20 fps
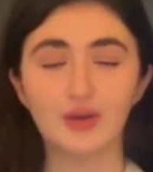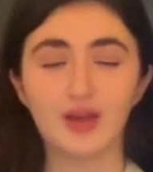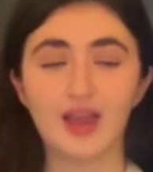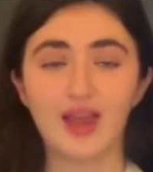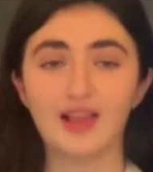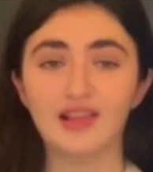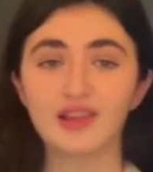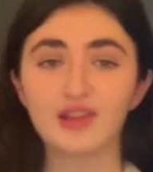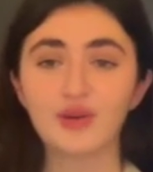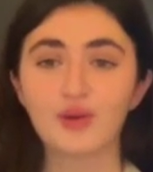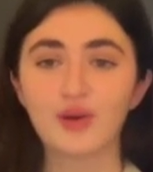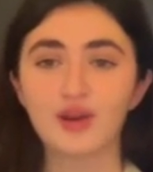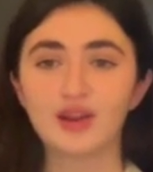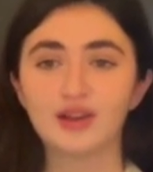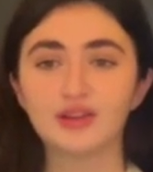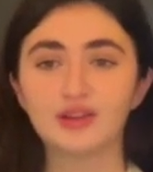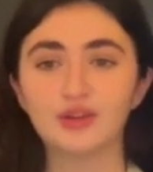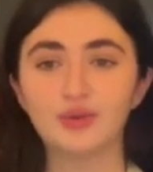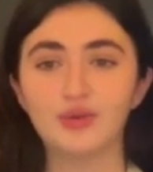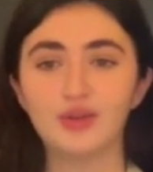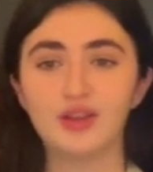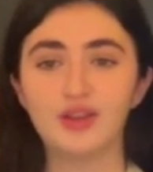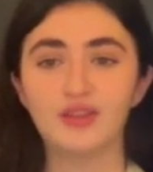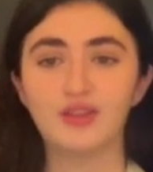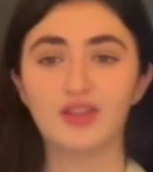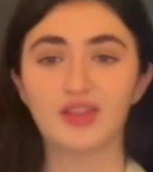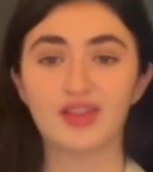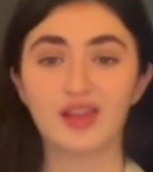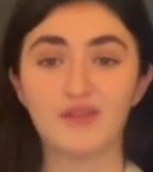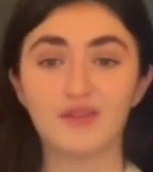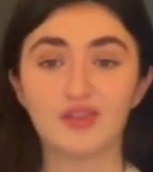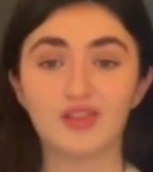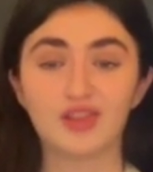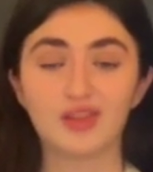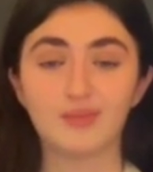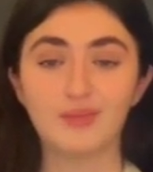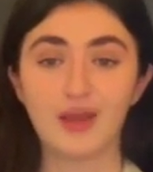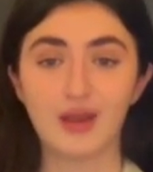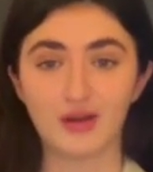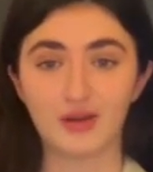Eleanor and Louis
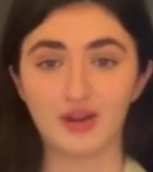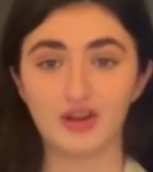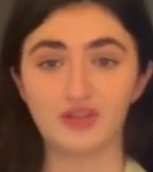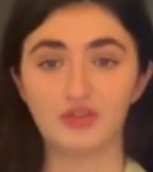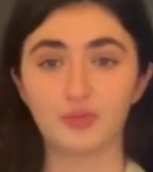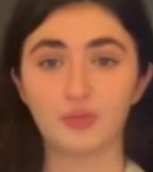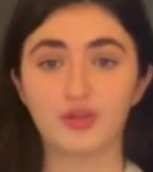VII's marriage